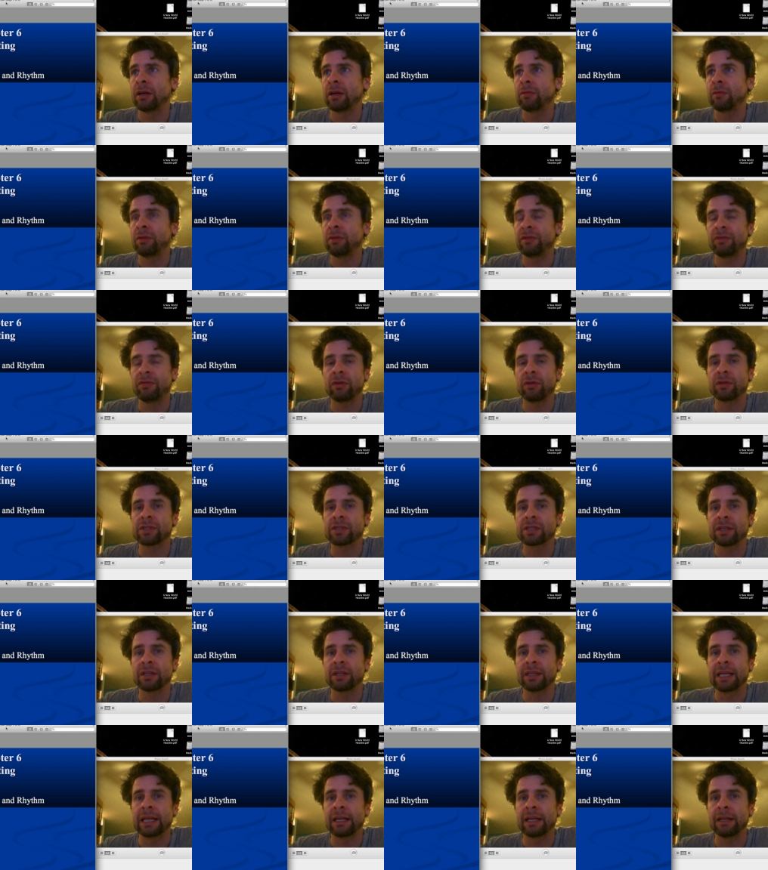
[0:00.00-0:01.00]
we focus
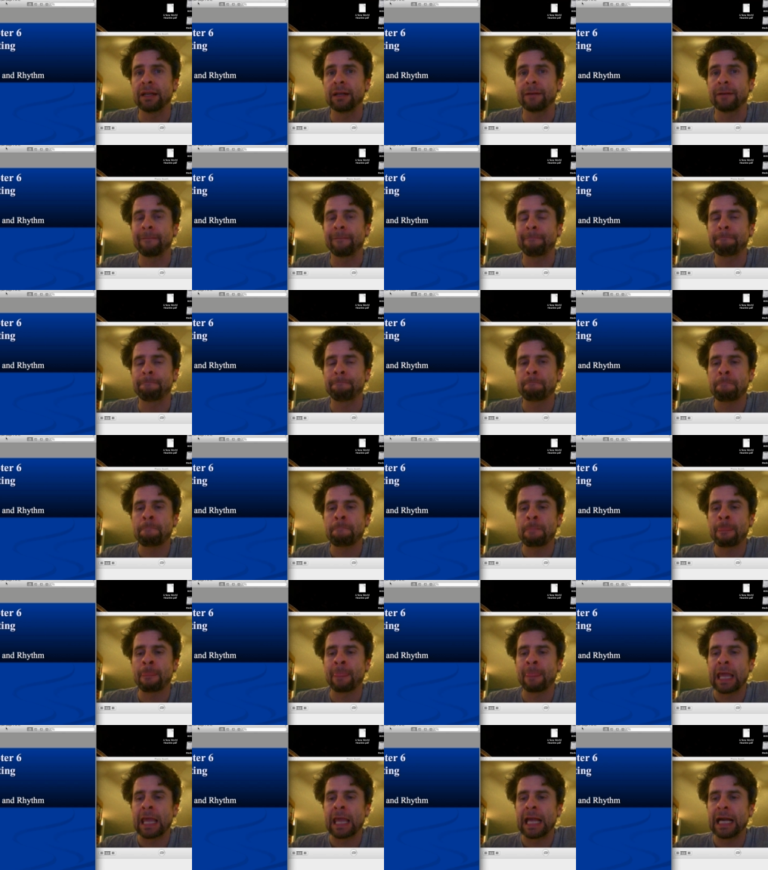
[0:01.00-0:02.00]
on the editing.
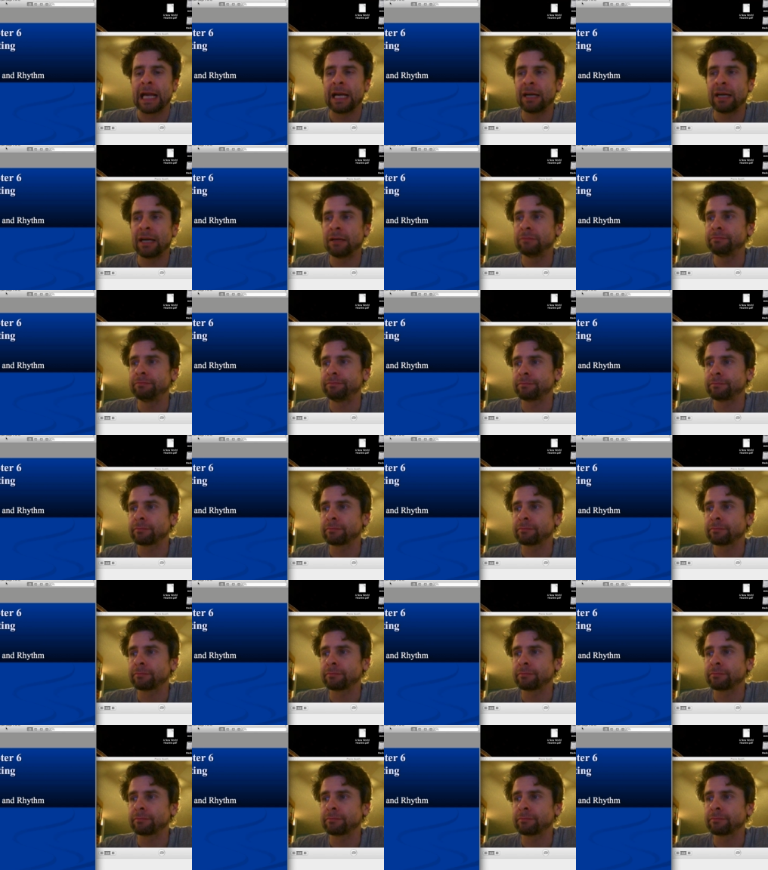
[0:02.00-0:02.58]
Um,